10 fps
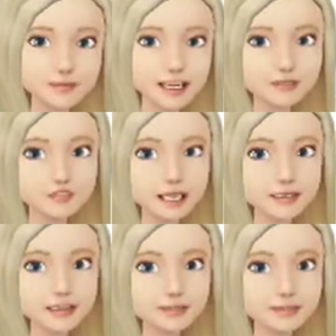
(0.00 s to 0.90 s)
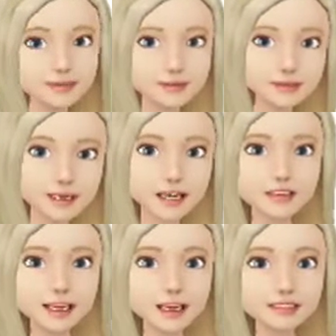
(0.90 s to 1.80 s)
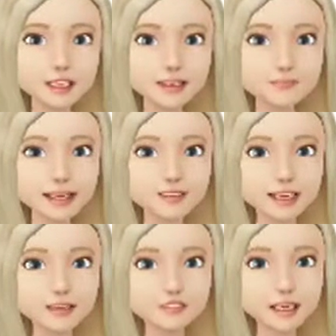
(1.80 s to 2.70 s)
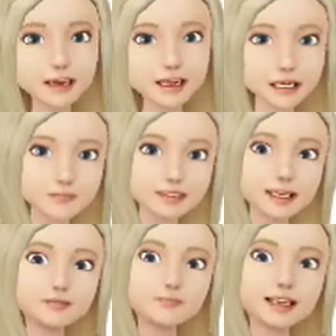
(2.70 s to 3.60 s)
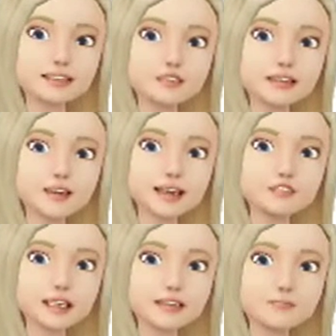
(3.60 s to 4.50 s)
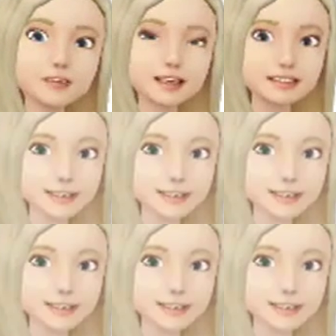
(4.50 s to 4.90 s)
plus 4. And your answer will be 1/4 times x plus 4 to the 4th plus